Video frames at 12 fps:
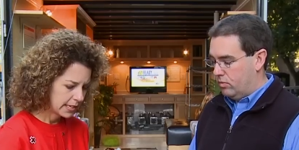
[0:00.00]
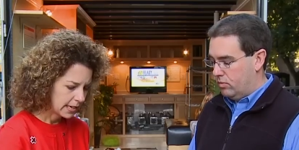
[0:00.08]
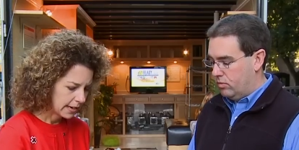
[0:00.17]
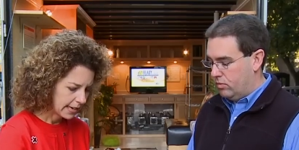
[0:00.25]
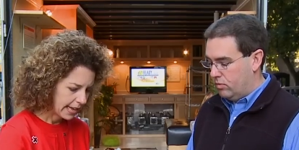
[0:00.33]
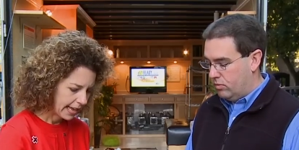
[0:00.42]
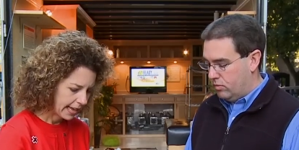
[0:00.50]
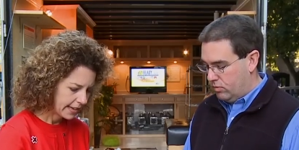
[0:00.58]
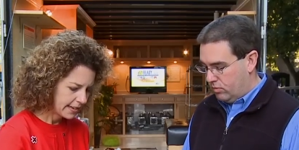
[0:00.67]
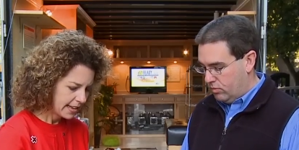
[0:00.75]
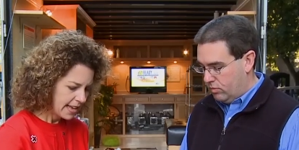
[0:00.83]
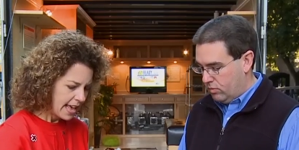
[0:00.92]
Speaker 1: and on hand.
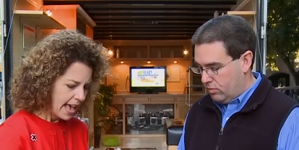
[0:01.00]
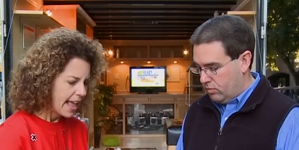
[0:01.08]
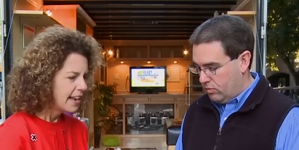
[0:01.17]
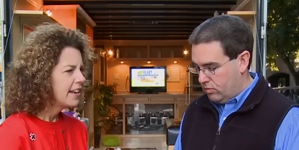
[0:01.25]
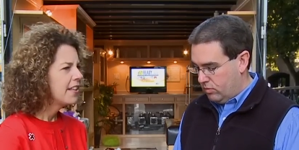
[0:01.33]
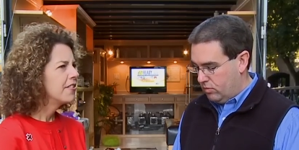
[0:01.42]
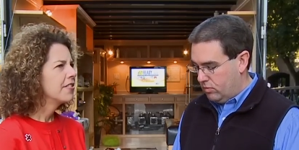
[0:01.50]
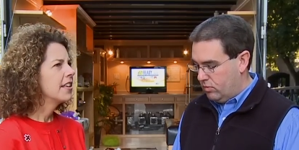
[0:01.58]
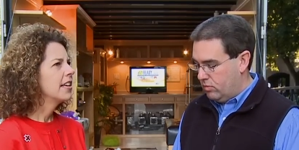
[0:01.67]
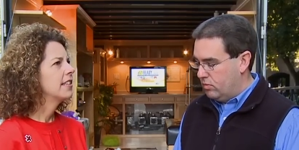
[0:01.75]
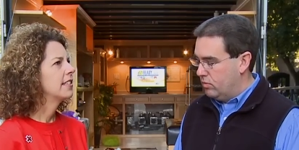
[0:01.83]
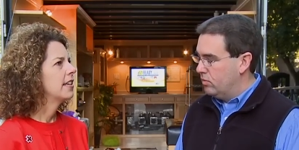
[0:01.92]
And another thing
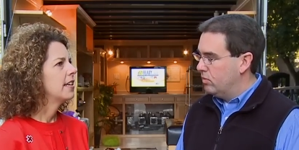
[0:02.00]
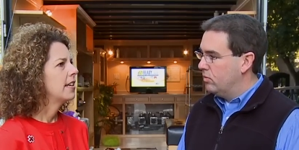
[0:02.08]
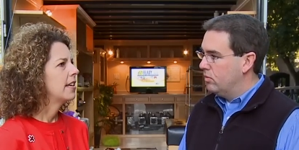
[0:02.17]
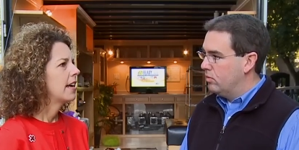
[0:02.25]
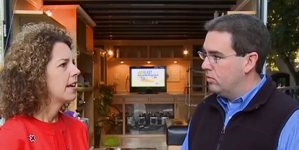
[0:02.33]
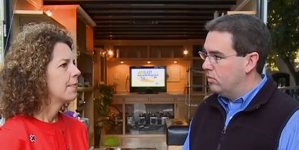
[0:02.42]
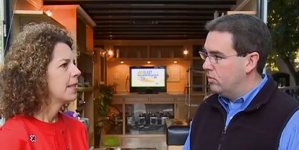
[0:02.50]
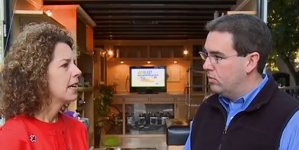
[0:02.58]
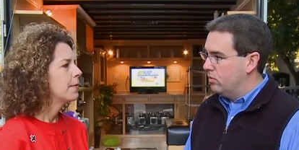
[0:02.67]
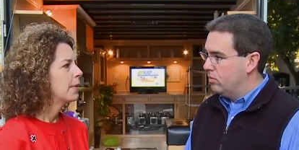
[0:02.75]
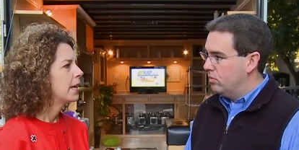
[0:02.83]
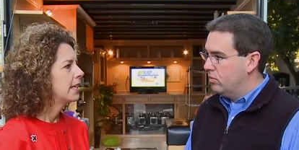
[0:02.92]
to um, think
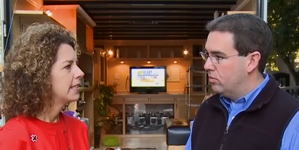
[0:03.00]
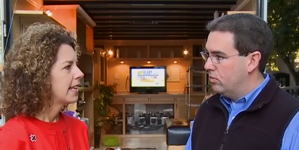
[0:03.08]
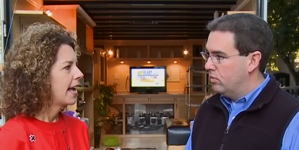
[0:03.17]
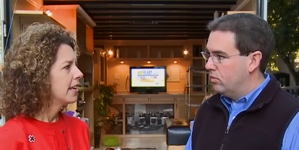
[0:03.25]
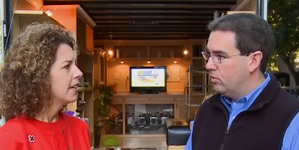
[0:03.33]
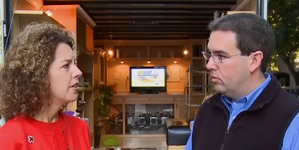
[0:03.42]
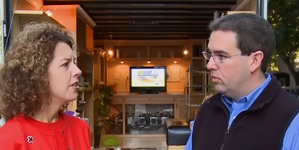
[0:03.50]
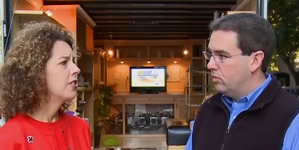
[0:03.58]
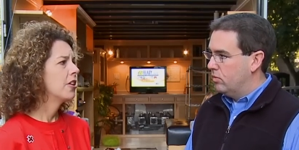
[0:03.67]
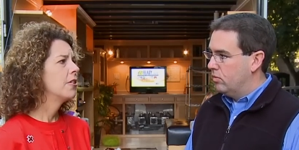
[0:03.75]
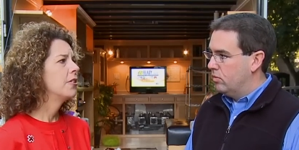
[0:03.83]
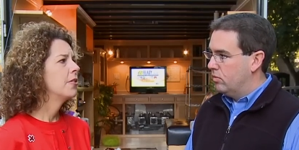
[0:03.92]
about is that you know you
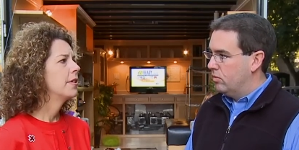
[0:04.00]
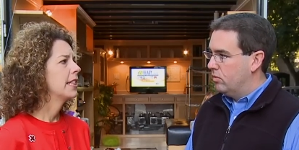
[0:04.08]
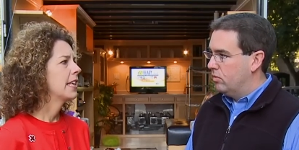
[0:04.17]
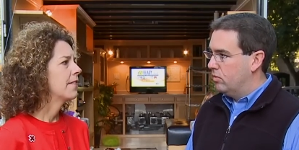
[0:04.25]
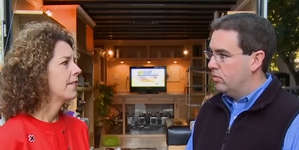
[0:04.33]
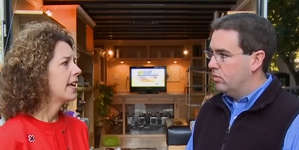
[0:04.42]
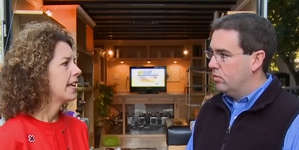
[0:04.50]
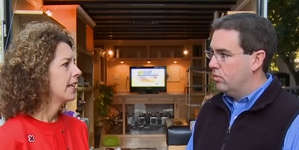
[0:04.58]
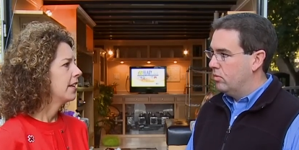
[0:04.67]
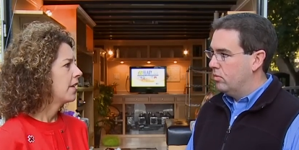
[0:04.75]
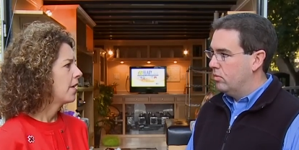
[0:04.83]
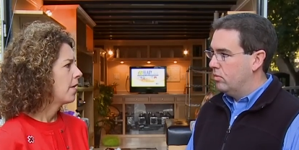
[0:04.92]
don't know in the event you
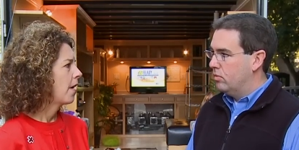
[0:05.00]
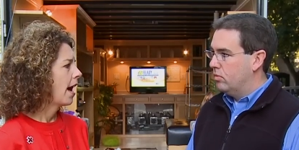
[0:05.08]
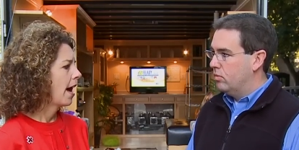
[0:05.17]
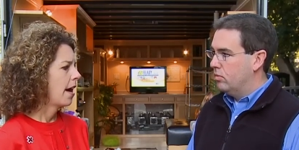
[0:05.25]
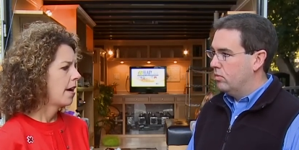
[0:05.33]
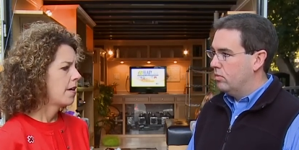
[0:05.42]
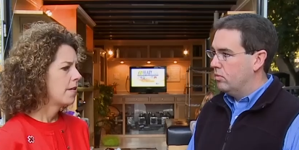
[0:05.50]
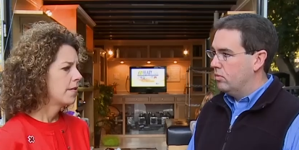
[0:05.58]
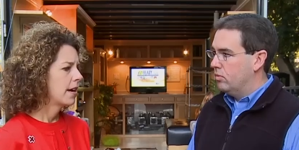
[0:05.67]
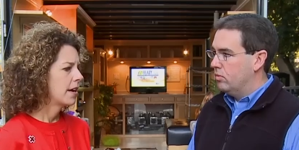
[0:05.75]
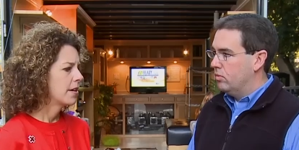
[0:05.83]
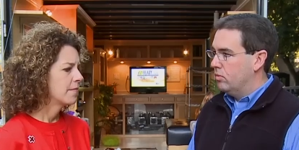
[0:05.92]
know how
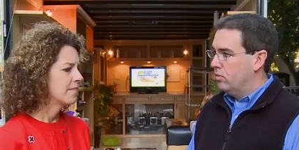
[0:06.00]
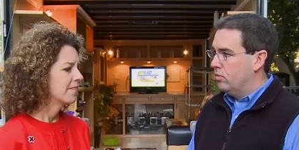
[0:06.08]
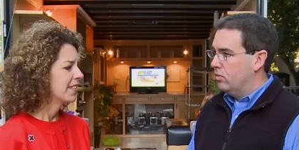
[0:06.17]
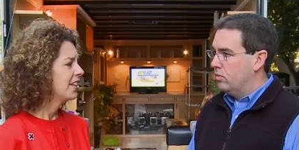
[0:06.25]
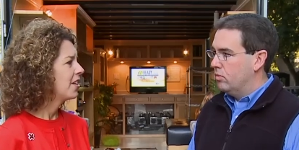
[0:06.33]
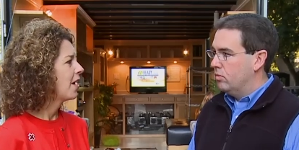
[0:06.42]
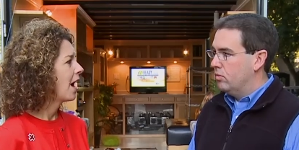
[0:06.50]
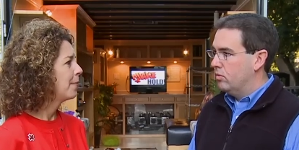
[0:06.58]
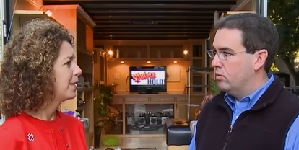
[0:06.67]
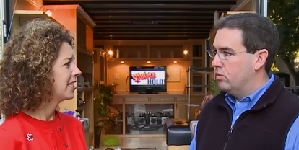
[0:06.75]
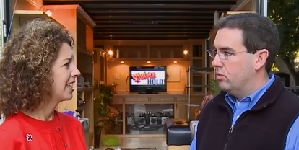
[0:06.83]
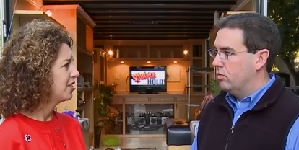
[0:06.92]
um, you know how
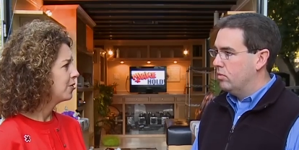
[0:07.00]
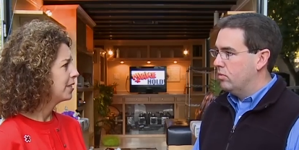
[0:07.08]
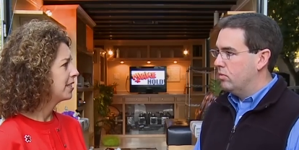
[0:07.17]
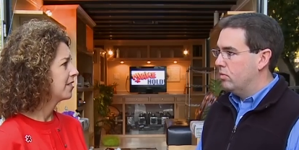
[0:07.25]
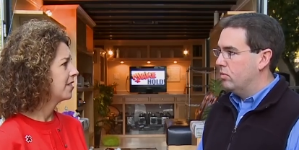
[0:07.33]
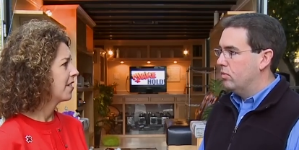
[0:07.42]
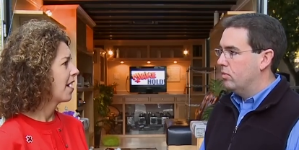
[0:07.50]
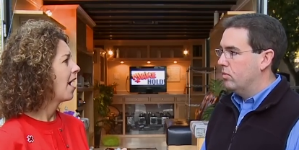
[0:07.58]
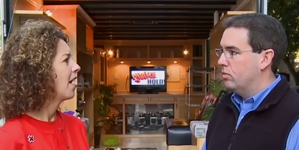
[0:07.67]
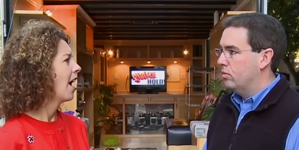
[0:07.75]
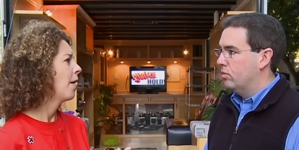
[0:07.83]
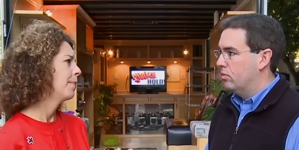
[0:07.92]
much injuries or
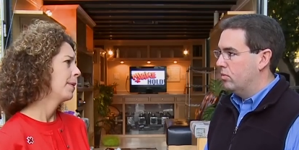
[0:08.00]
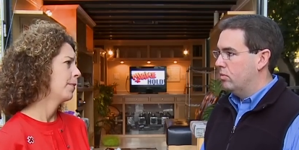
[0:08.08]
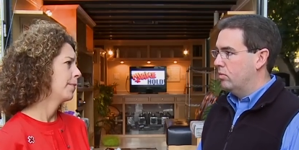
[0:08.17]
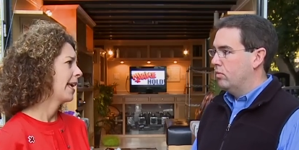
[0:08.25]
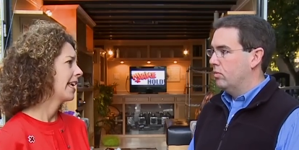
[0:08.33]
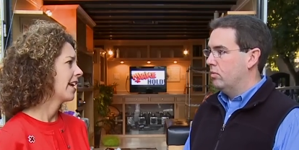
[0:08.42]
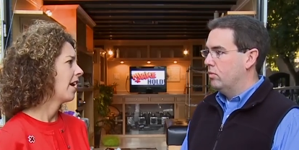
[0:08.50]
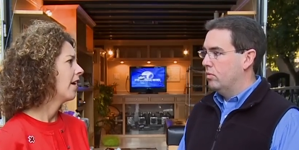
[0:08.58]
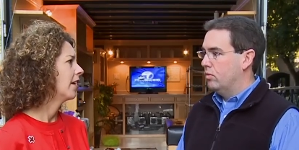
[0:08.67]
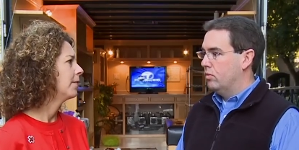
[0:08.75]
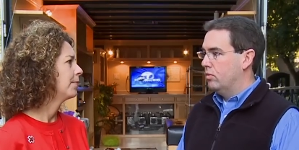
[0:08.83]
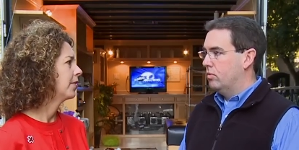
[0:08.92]
how people might get
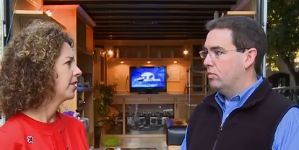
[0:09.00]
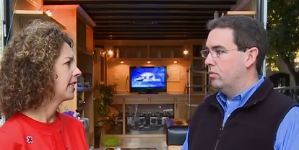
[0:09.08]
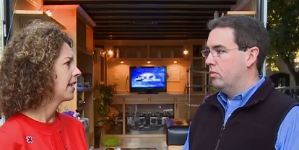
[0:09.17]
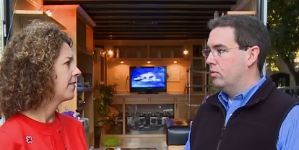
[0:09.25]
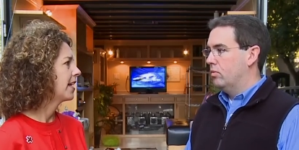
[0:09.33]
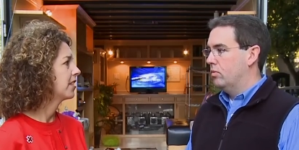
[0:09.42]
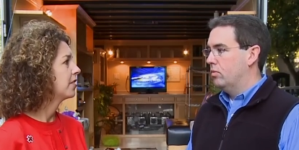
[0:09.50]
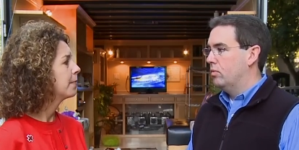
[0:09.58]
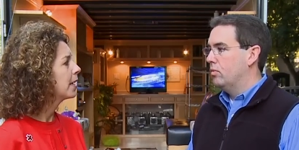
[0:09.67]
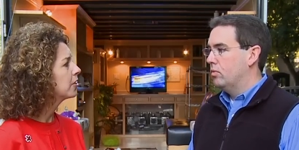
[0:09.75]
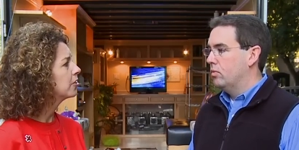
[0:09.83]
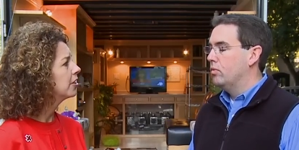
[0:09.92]
harmed during the event. So make
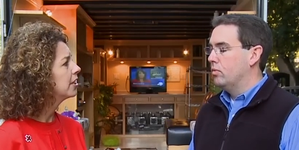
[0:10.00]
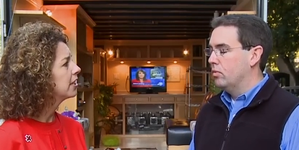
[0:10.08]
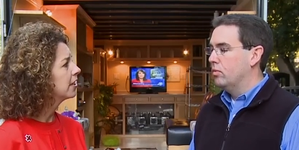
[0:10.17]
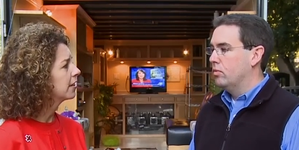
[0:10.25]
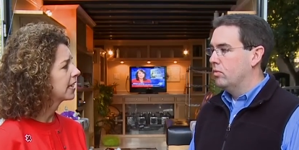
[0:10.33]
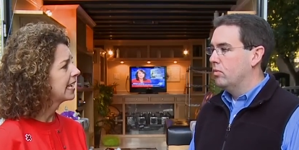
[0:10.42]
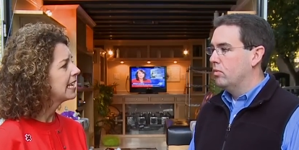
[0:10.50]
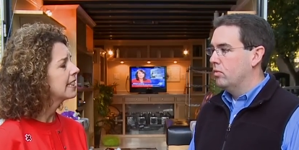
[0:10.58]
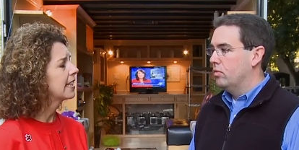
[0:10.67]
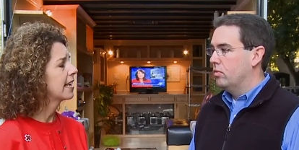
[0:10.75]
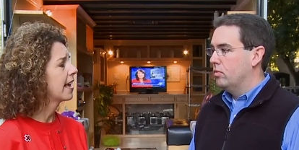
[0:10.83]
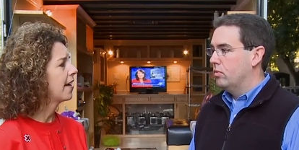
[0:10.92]
sure in your kit
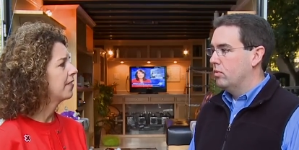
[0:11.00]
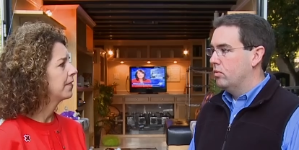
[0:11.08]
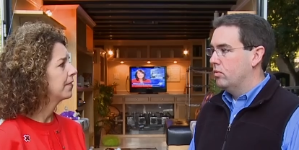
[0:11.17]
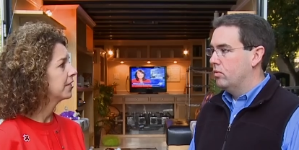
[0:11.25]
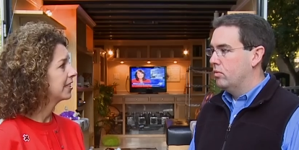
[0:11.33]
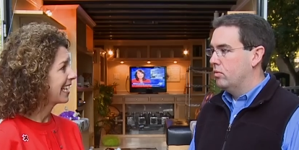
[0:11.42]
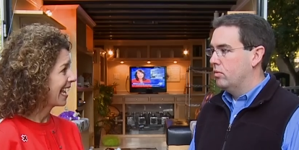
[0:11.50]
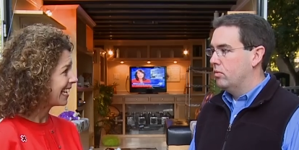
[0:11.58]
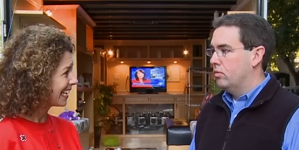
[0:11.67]
that you have a first aid